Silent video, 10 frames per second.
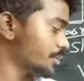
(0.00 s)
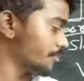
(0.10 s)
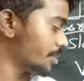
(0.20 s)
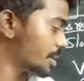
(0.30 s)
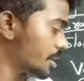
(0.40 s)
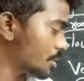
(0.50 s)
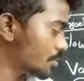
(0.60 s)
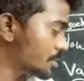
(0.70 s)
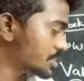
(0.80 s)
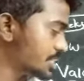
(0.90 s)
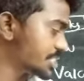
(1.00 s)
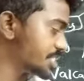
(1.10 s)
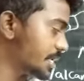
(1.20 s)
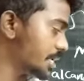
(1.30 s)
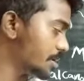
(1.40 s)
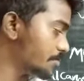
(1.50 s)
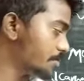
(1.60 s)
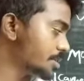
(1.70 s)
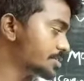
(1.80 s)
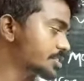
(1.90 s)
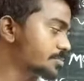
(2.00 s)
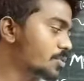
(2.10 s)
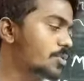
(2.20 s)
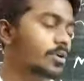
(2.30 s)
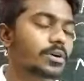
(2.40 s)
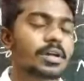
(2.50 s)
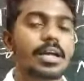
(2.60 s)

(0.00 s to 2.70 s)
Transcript: we have the steam, smoke,